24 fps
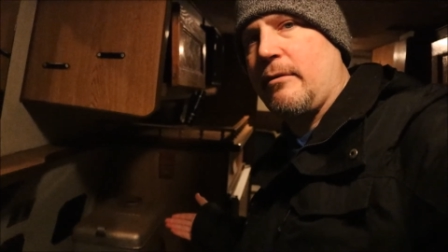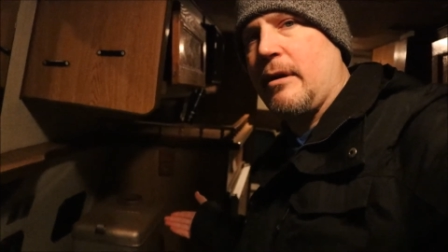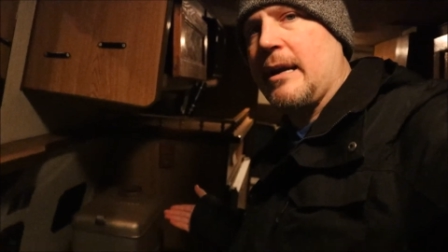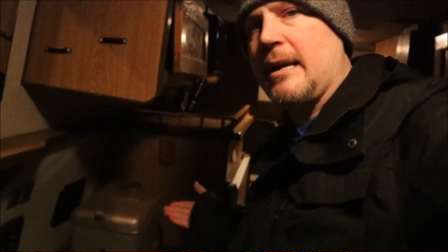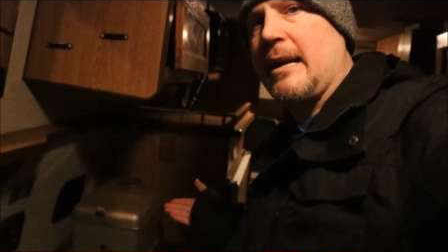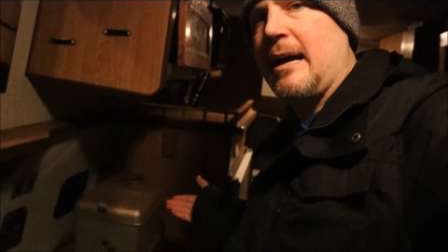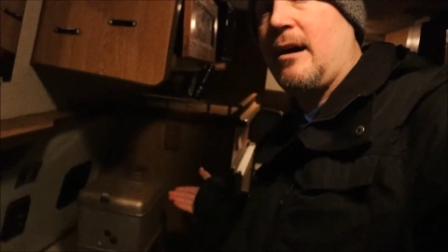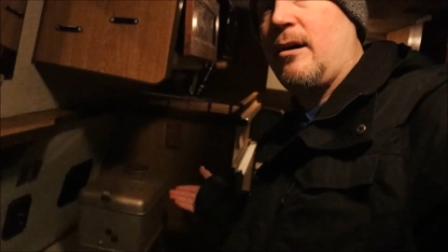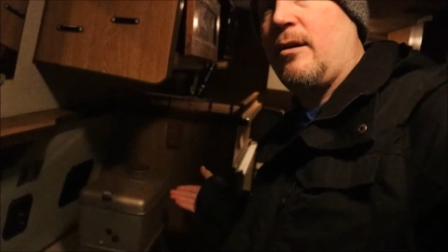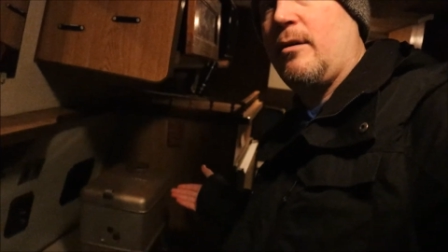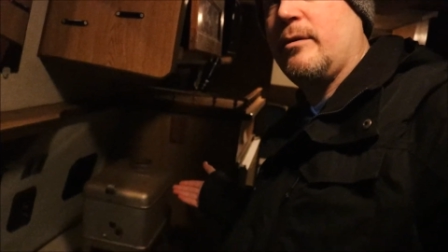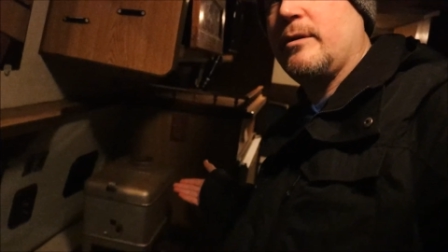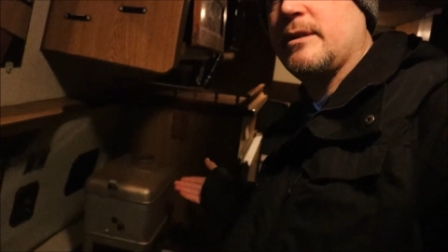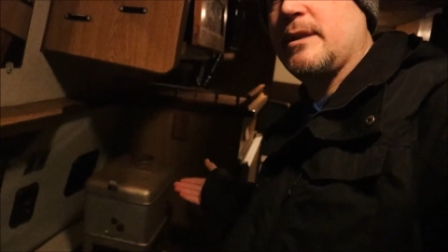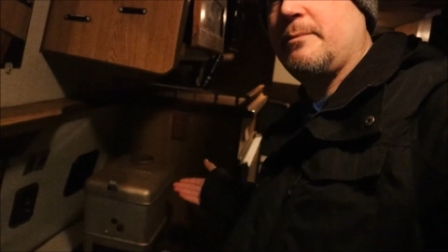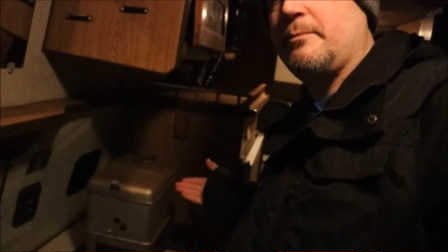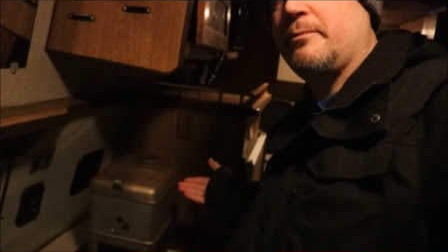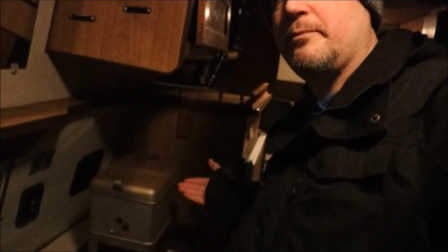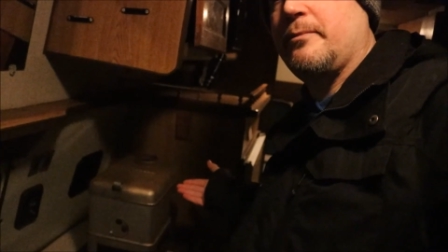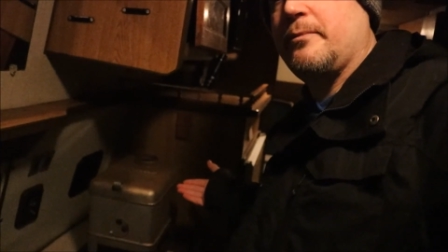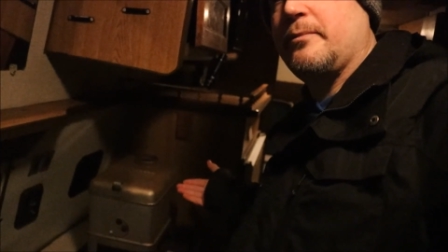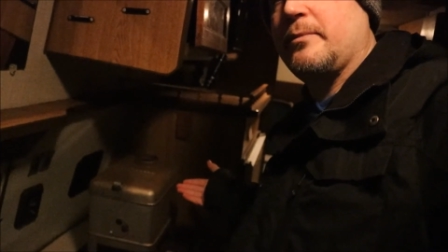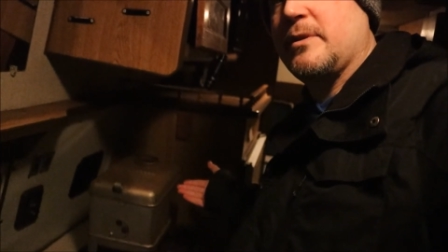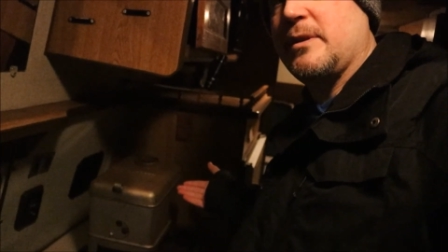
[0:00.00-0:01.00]
right now
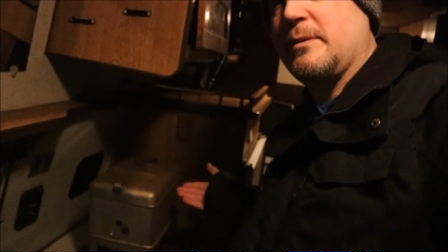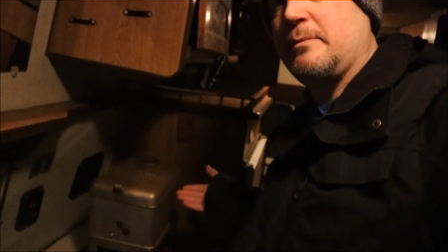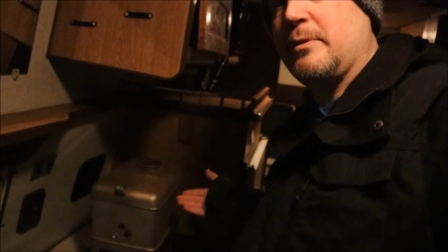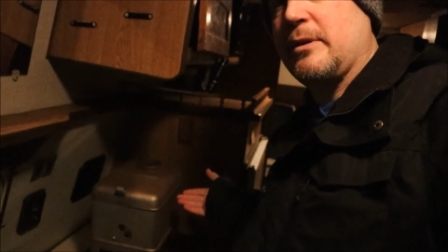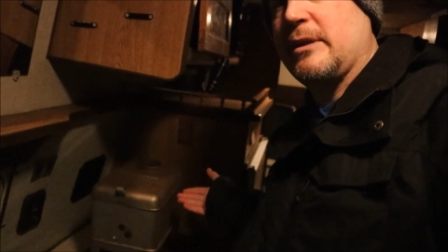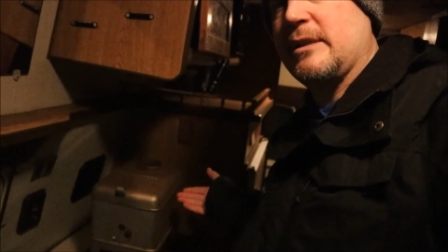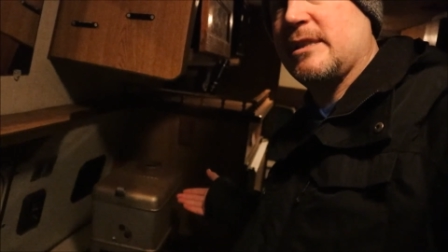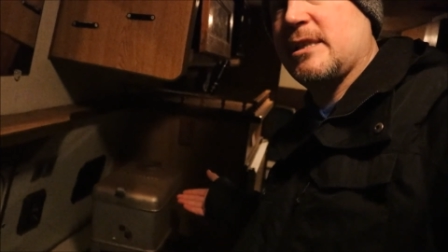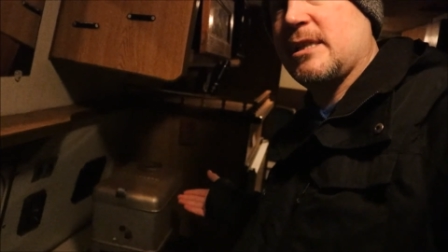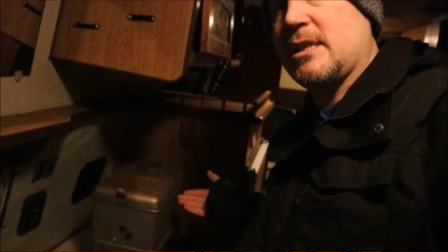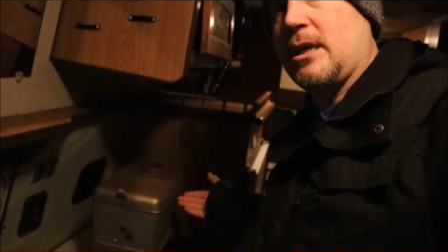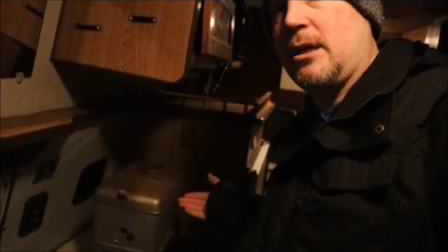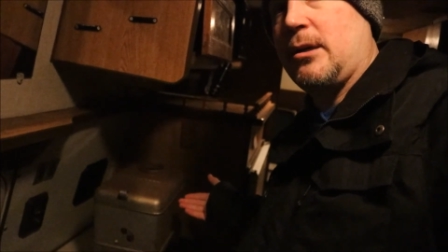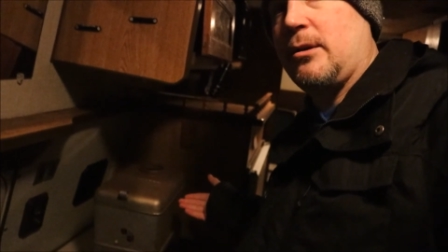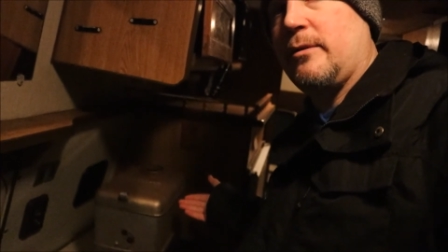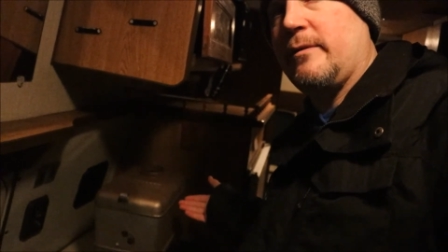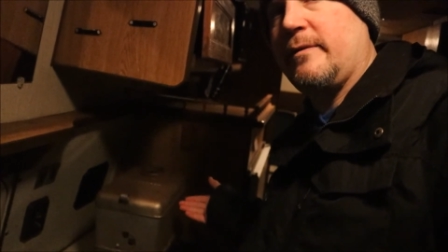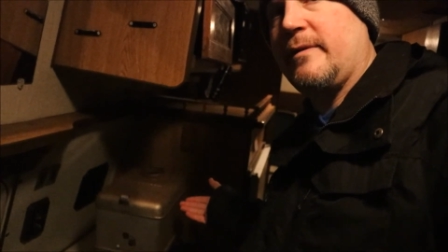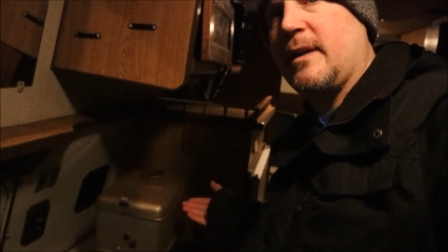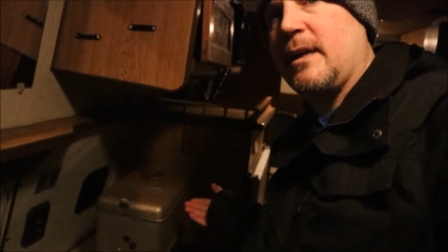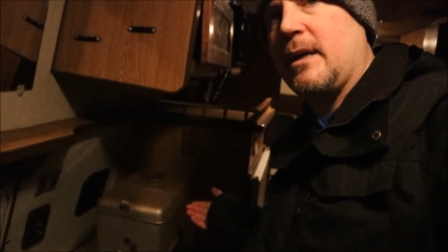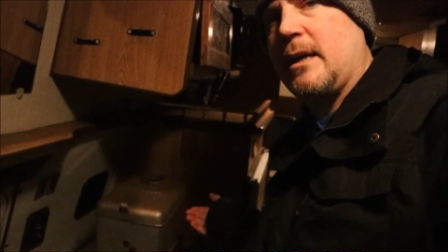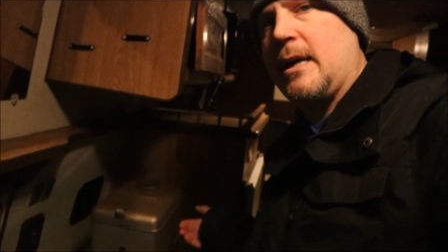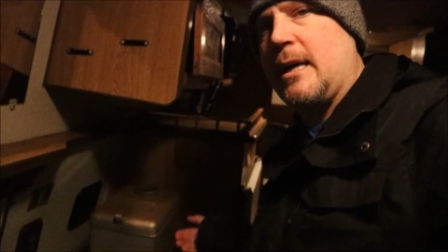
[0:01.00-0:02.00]
to put a
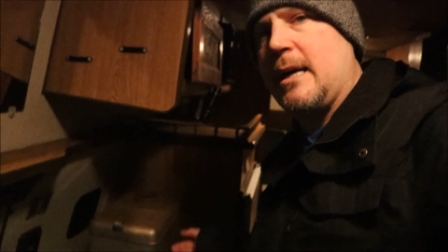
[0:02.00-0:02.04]
stove.